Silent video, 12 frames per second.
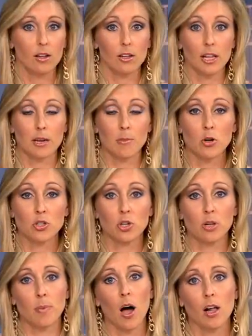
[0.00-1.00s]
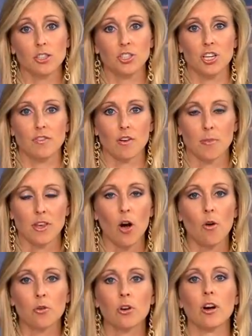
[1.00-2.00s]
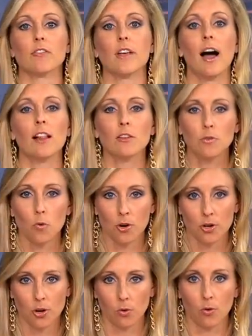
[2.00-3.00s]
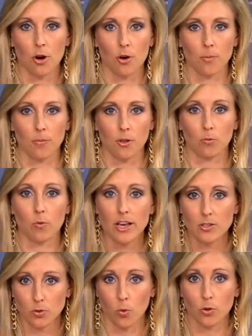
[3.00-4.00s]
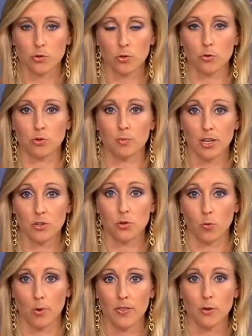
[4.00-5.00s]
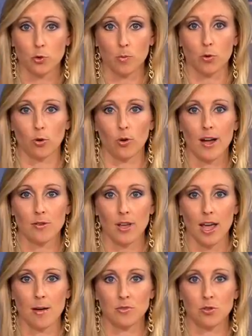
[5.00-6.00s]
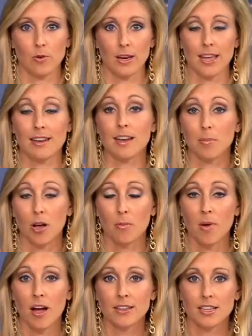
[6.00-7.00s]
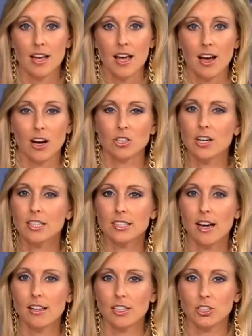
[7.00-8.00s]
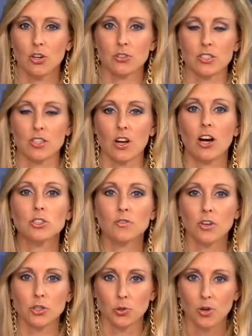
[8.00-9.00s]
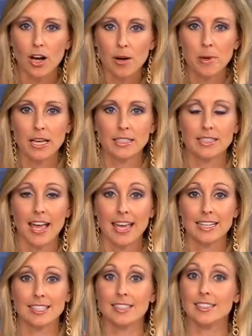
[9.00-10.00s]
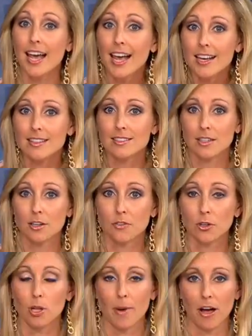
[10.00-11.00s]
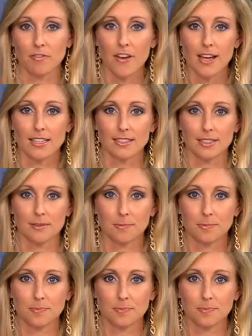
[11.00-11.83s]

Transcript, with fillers: Well, an emotional apology from the owner of California Chrome, the racehorse whose bid to win the Triple Crown came to an end at Belmont. Our John Gonzalez shows us the controversial comments and today's tearful about face.